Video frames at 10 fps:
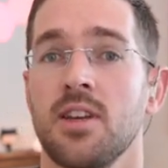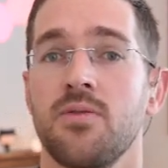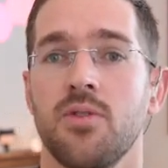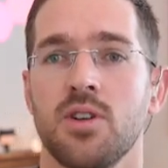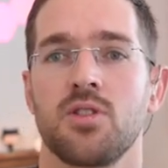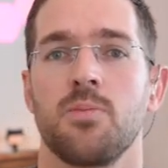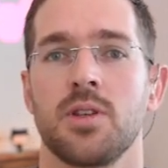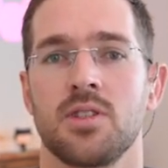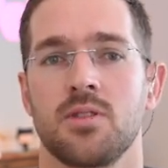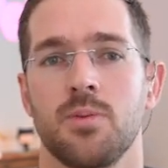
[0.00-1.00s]
influential
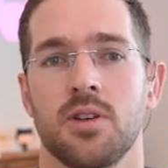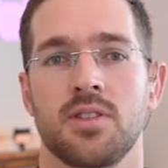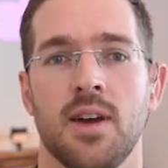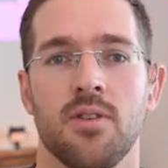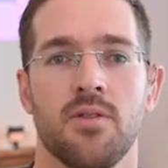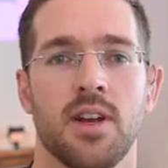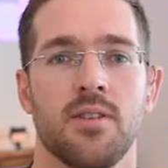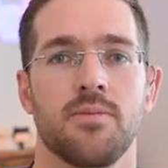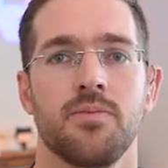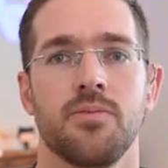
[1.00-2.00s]
business books ever
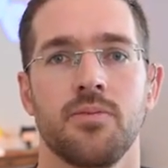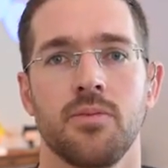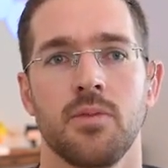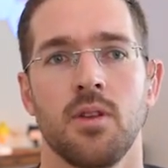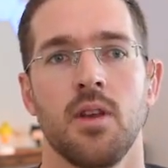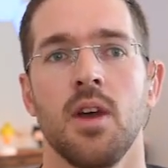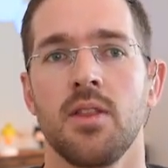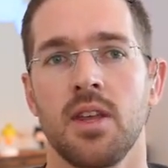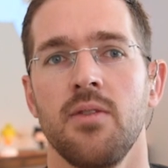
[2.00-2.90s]
written. The